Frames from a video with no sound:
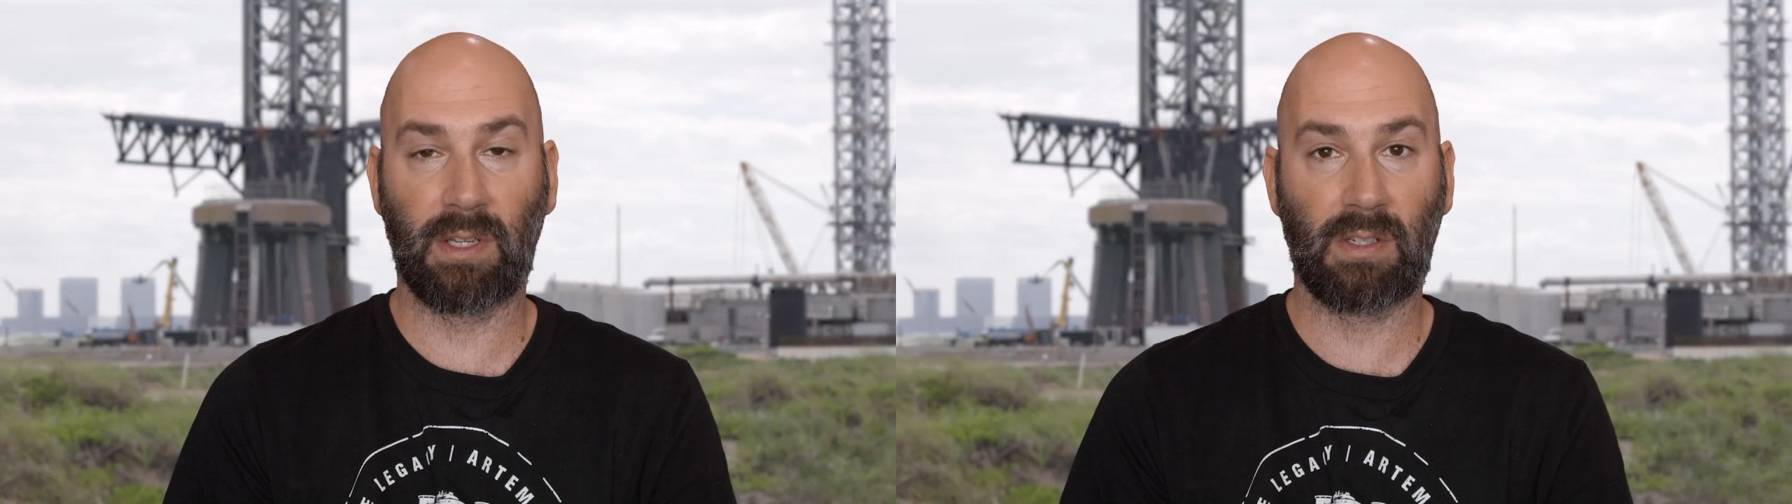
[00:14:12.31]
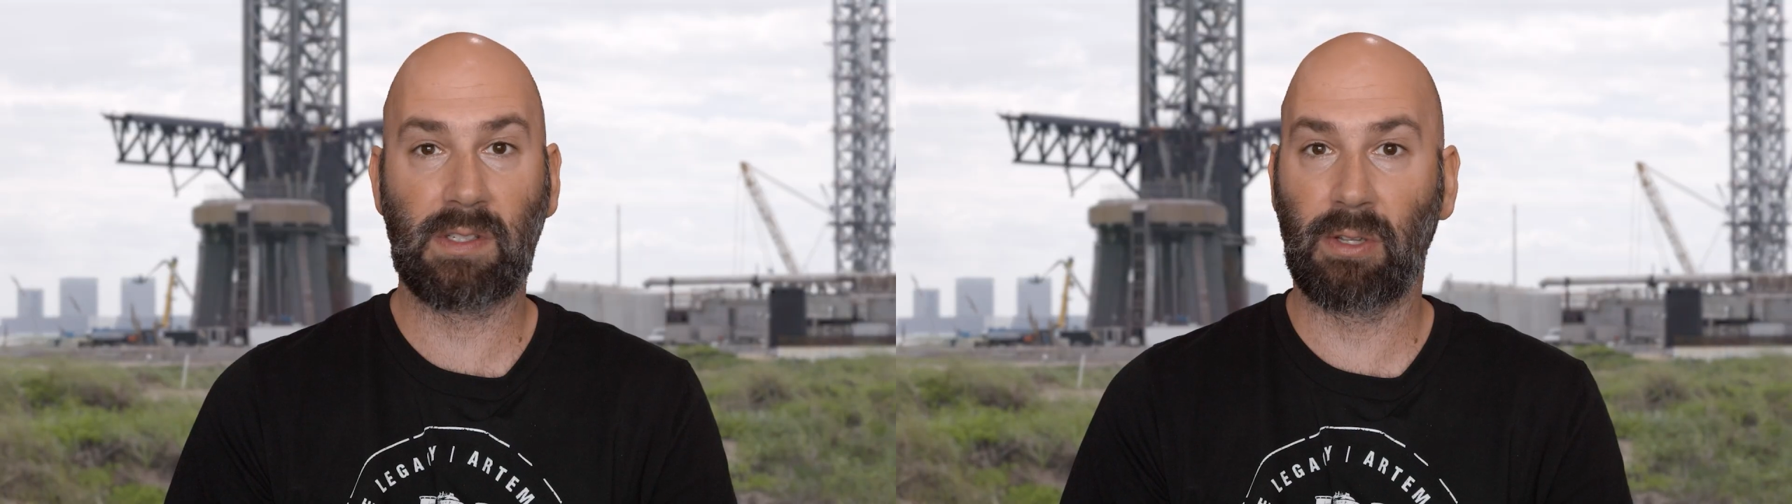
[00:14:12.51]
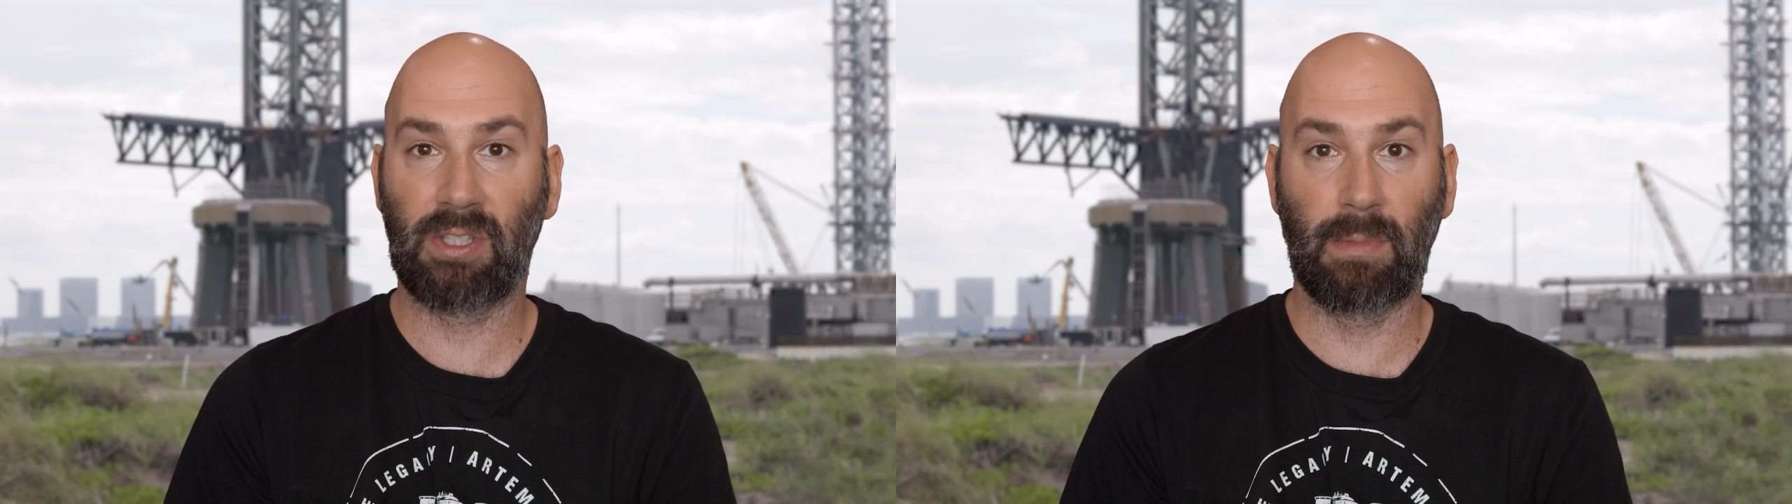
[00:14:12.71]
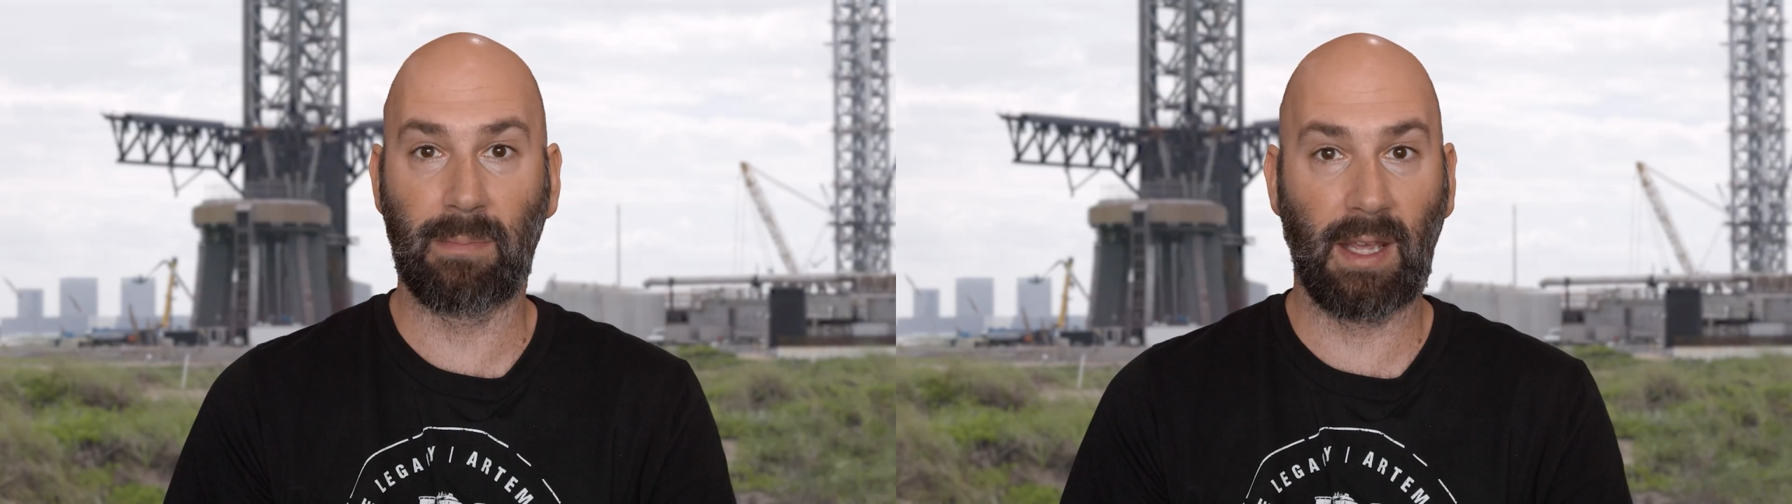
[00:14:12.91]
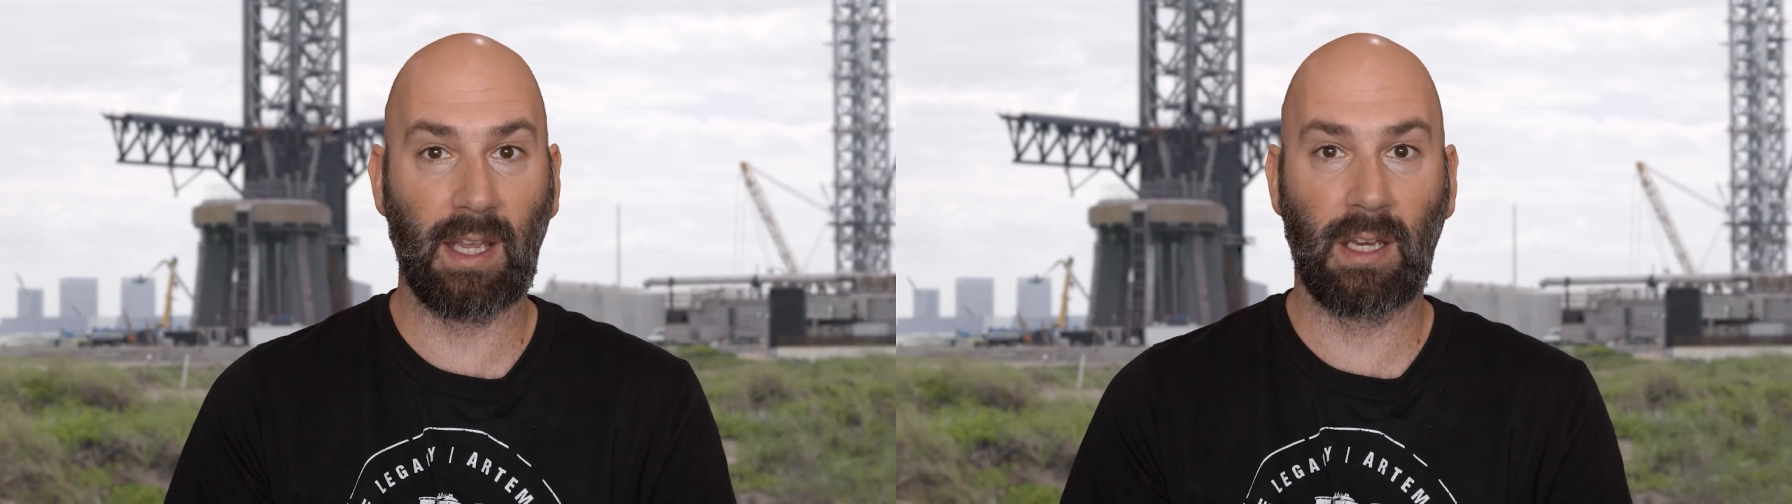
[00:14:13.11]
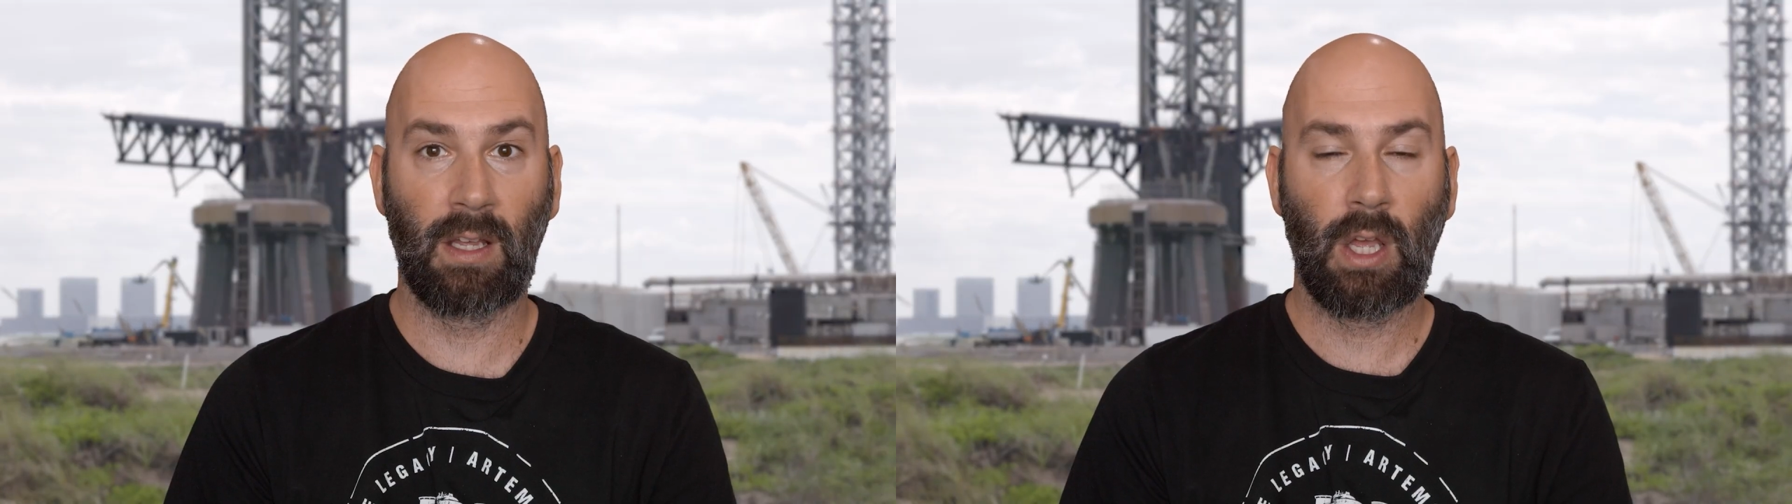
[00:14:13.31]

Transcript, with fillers: are still to be made,